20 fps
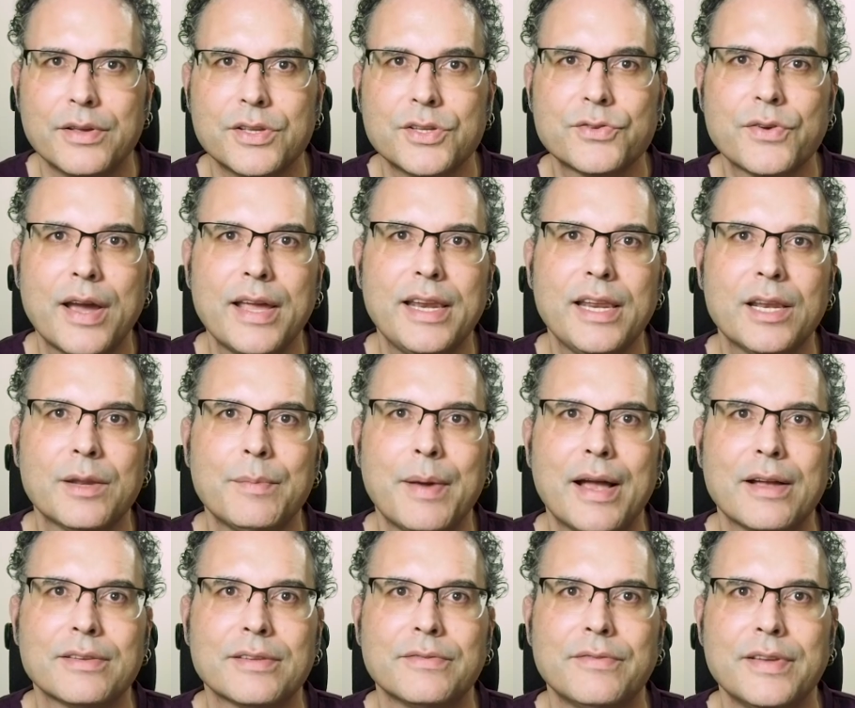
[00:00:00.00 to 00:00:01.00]
and training them
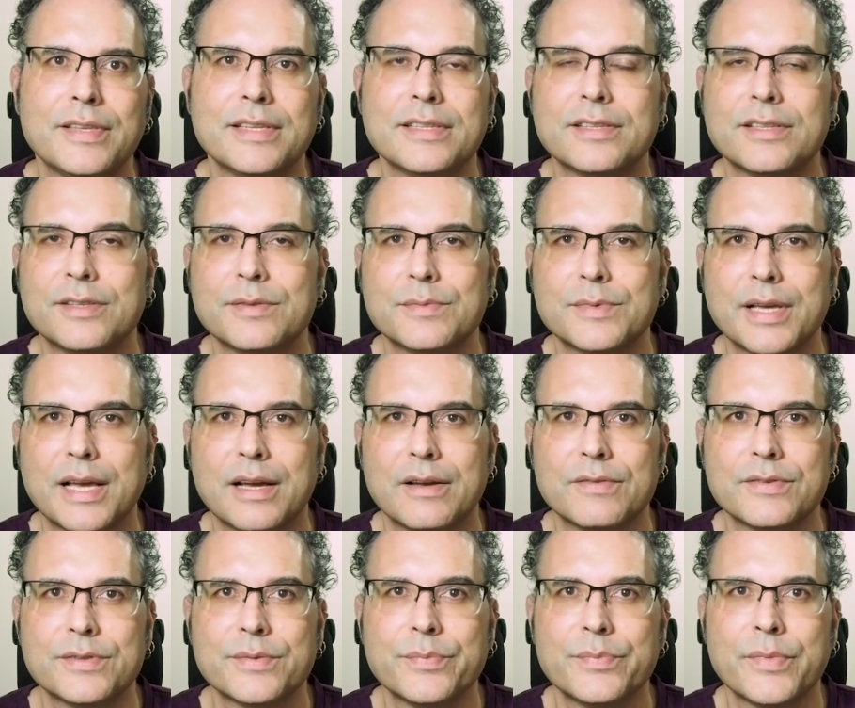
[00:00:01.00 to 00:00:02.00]
how to fit it to
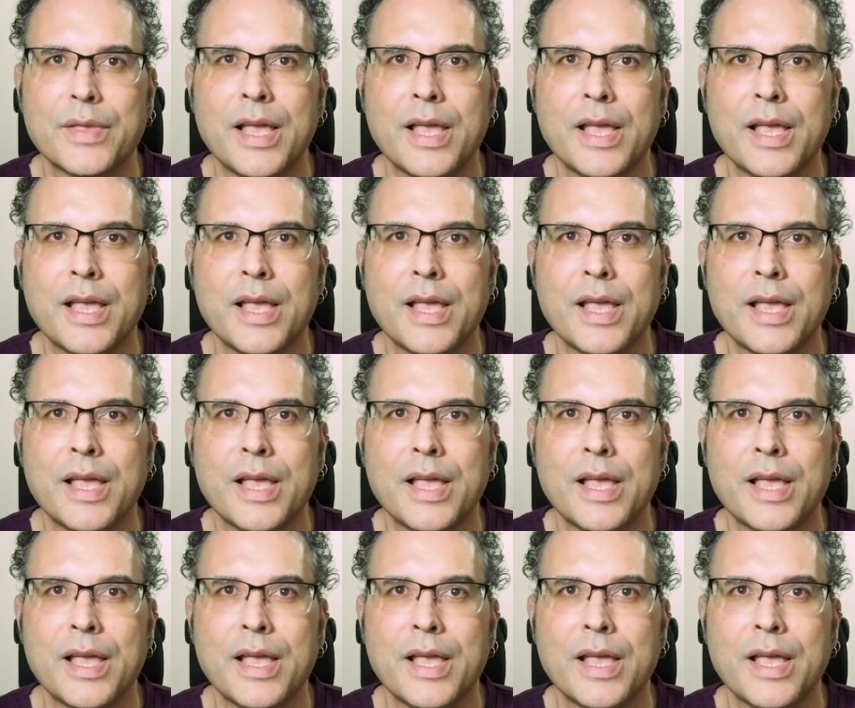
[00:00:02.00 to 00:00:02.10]
themselves.